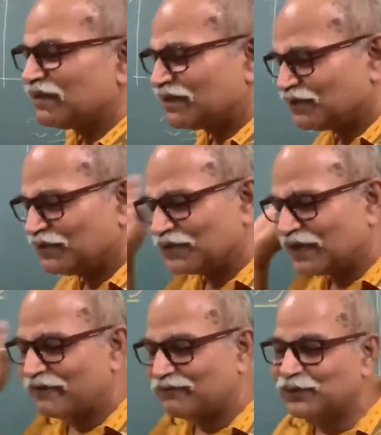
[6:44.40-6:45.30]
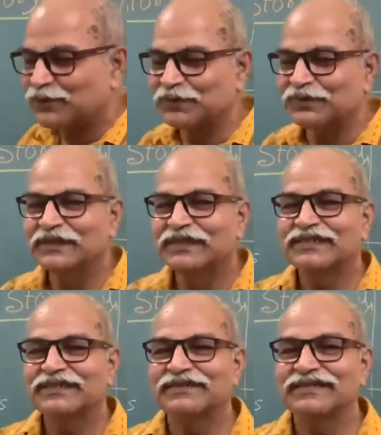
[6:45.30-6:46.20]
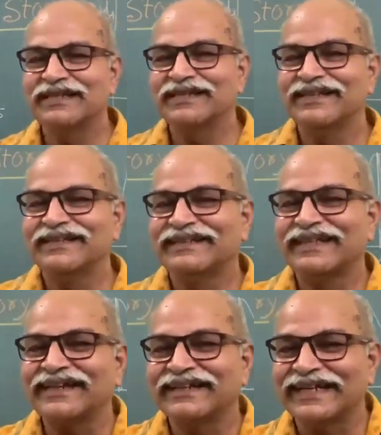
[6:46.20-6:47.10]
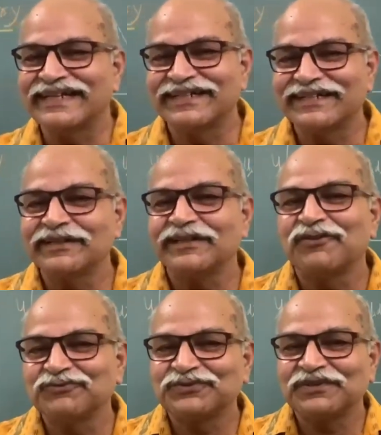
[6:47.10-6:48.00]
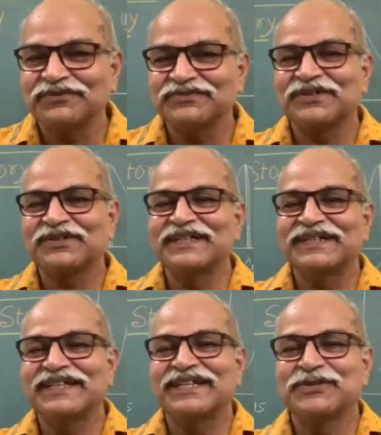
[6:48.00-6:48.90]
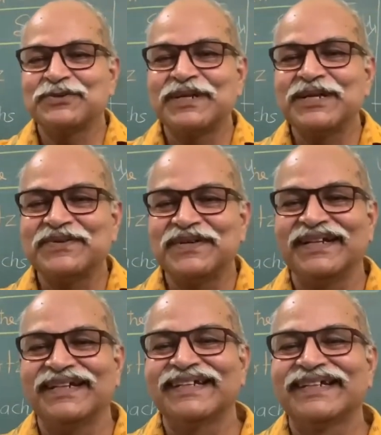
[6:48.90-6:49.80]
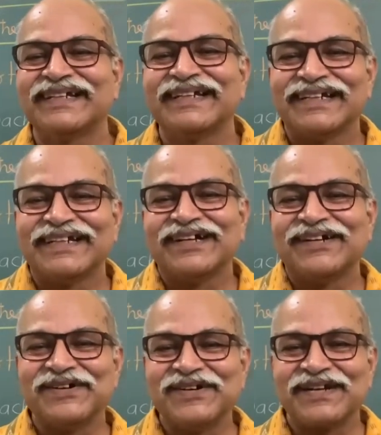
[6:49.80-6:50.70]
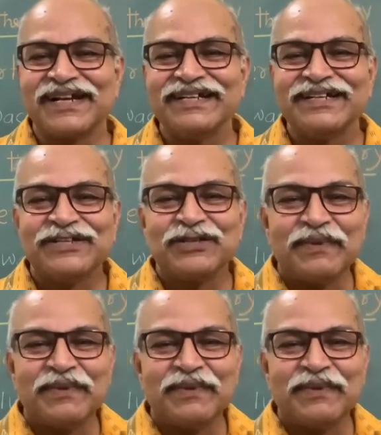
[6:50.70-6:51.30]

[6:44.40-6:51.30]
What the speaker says: but you don't have to go in that great detail. After all, it is a story only. Alright. So